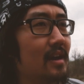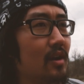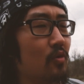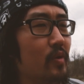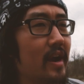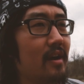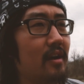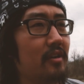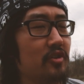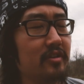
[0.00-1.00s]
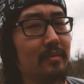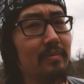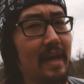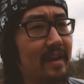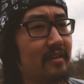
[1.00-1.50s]
where you can
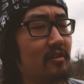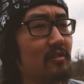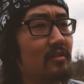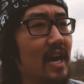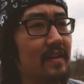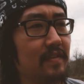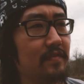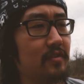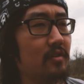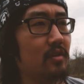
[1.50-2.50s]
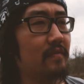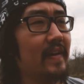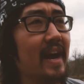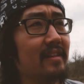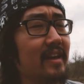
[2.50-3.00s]
apply it in your own life if you're
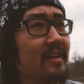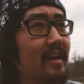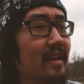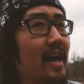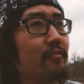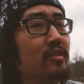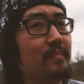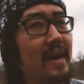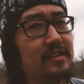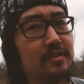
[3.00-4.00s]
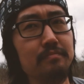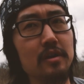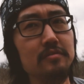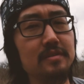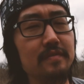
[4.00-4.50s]
violating it. I would imagine
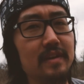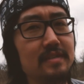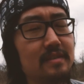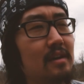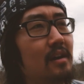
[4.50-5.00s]
most of us